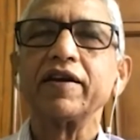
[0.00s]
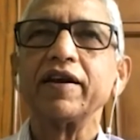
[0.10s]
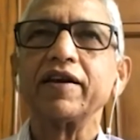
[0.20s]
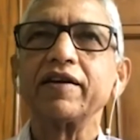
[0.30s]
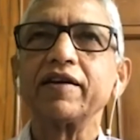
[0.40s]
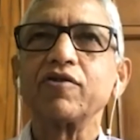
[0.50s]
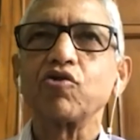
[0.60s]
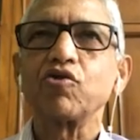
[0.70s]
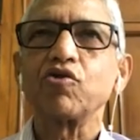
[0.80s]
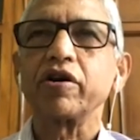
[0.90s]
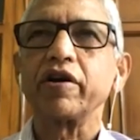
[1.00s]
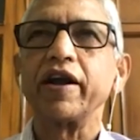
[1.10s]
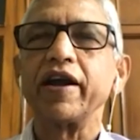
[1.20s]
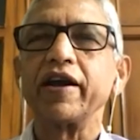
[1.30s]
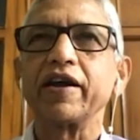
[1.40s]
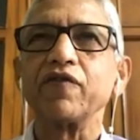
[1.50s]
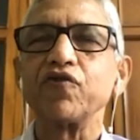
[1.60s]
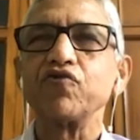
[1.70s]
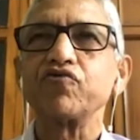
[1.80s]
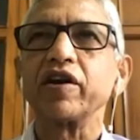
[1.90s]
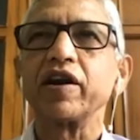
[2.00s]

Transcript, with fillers: it could create confusion.